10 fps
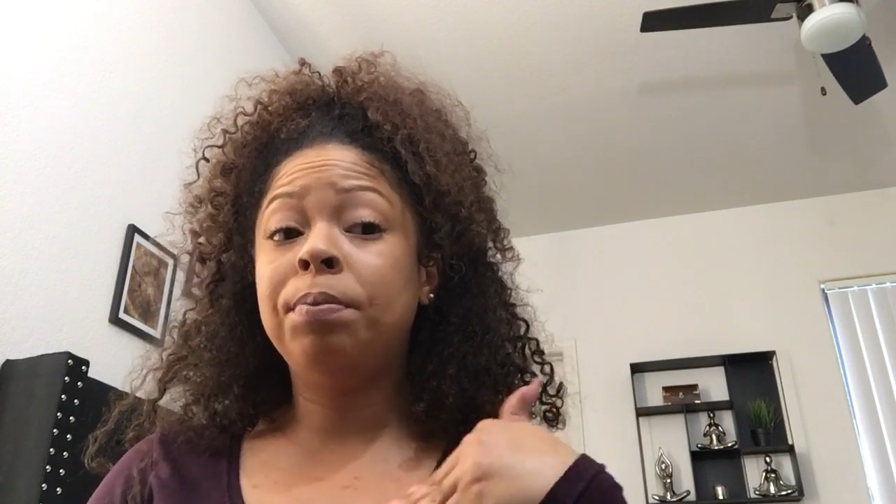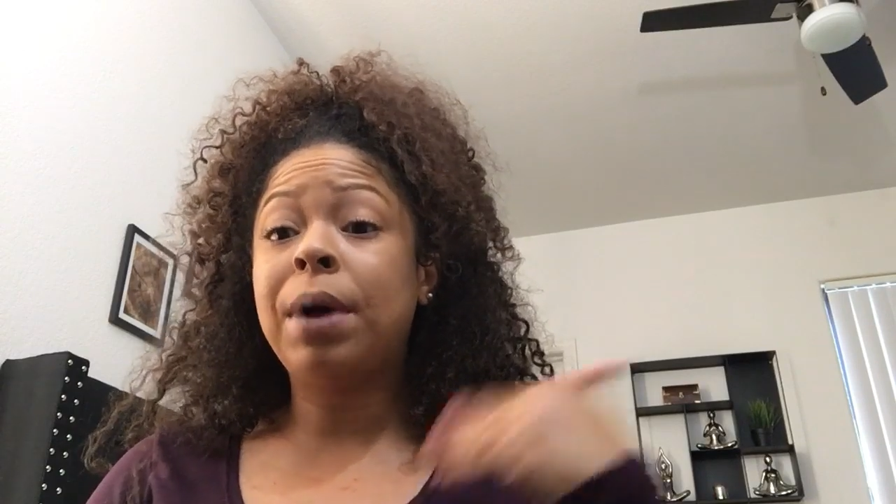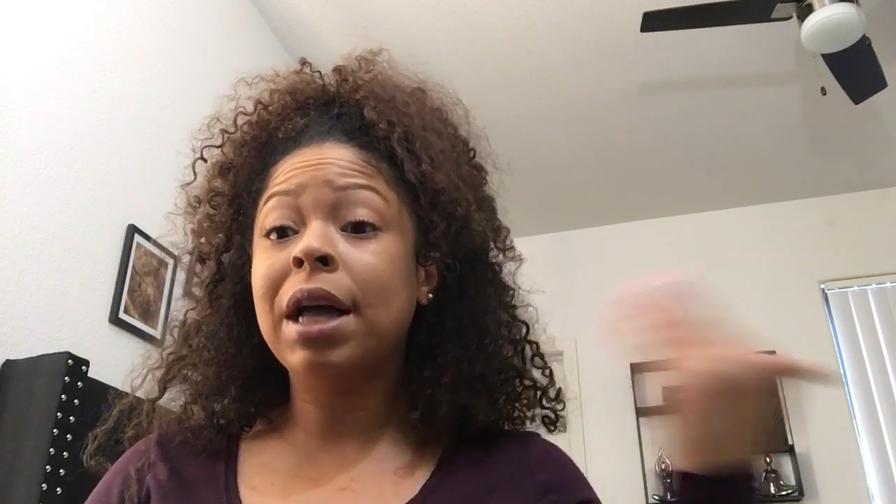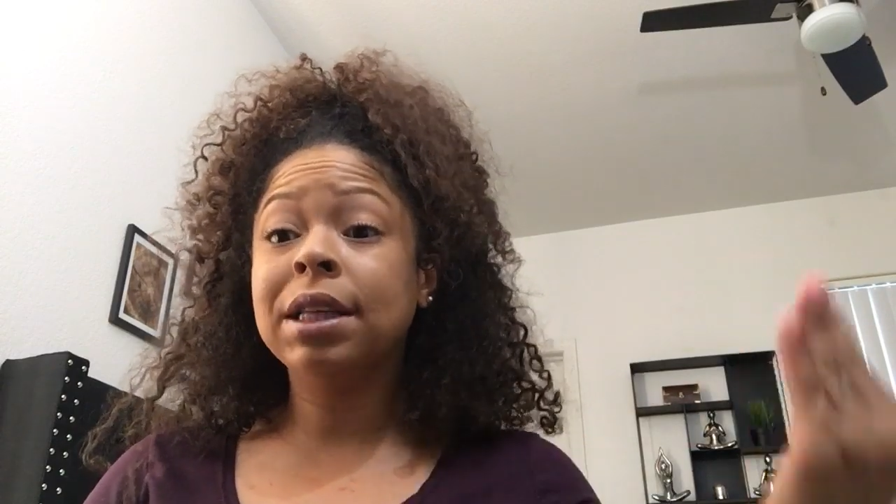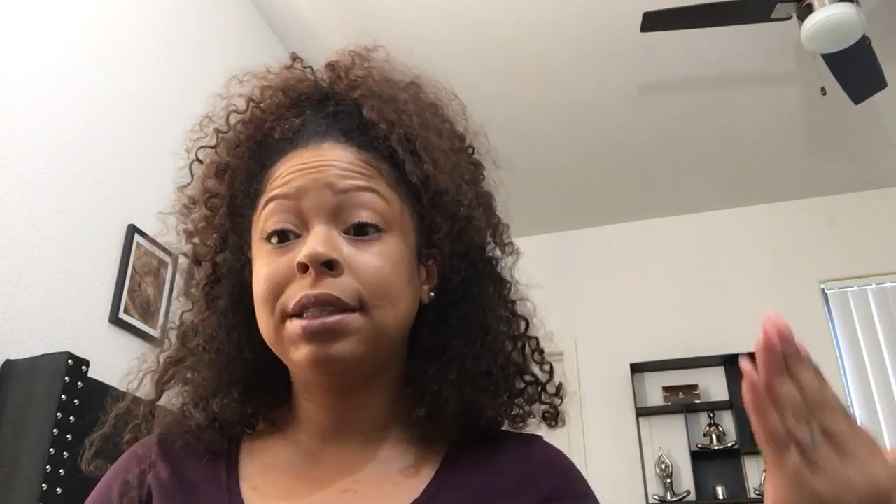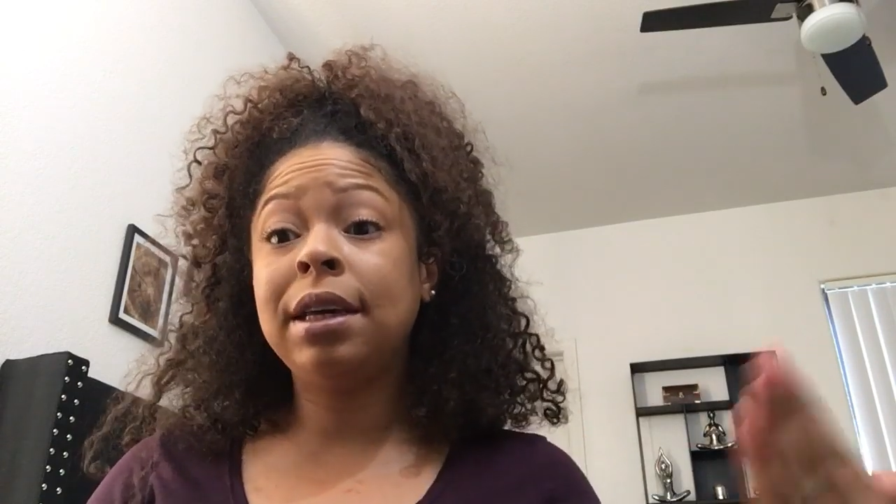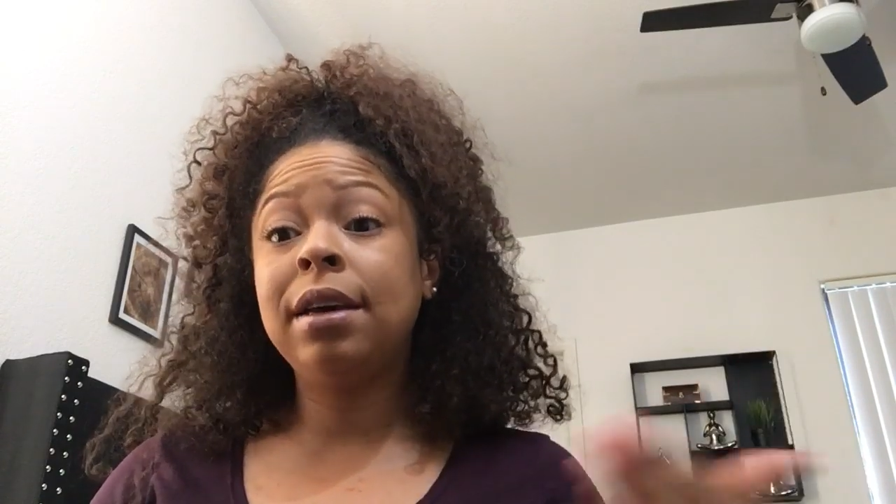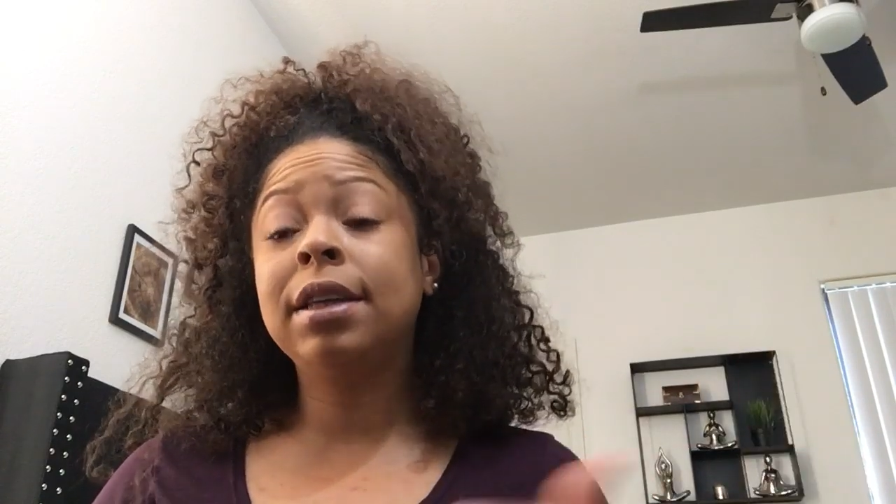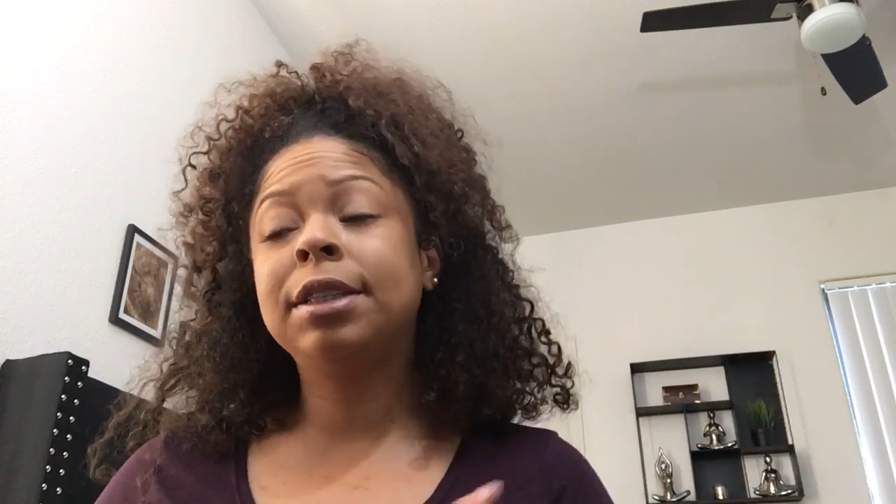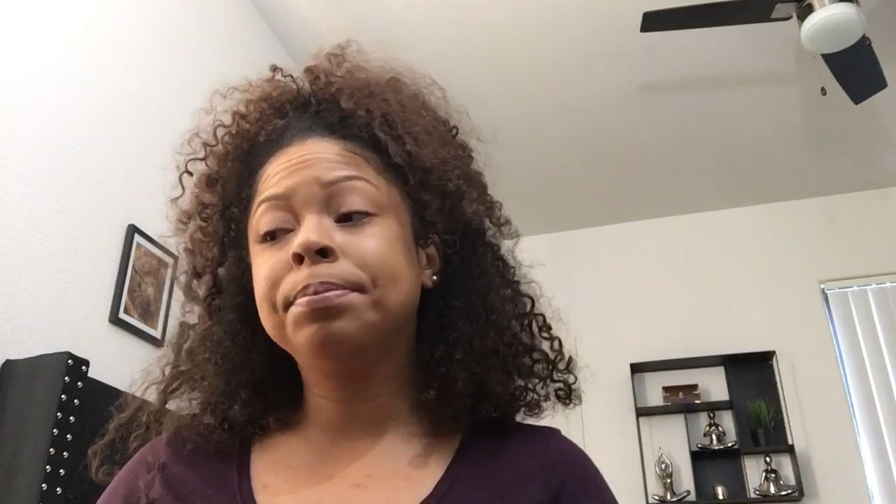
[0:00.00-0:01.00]

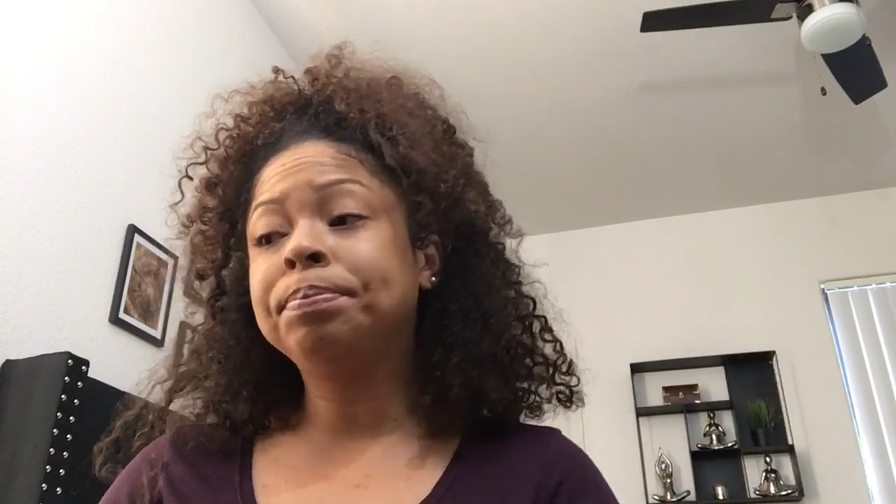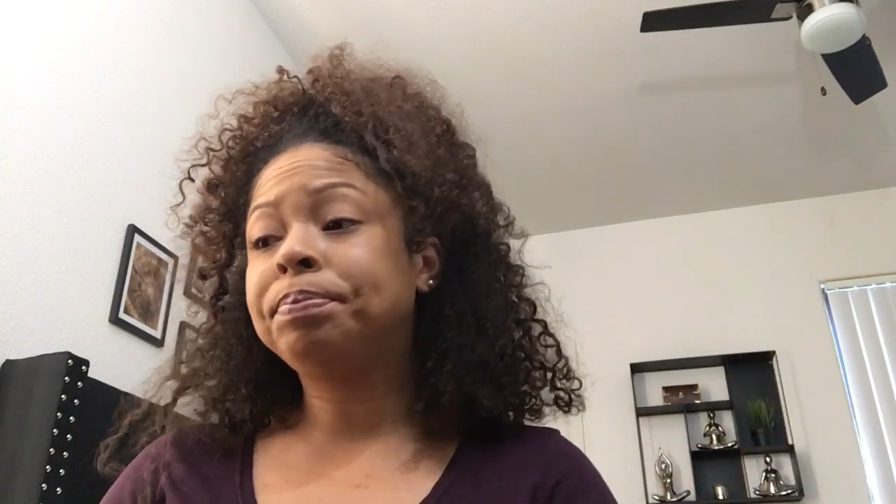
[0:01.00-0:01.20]
politics